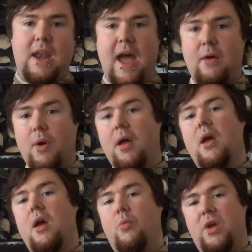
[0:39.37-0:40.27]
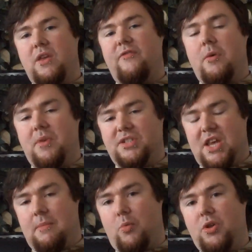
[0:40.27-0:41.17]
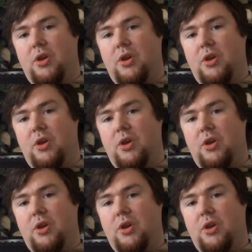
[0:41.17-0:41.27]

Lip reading: Now, when you form your team,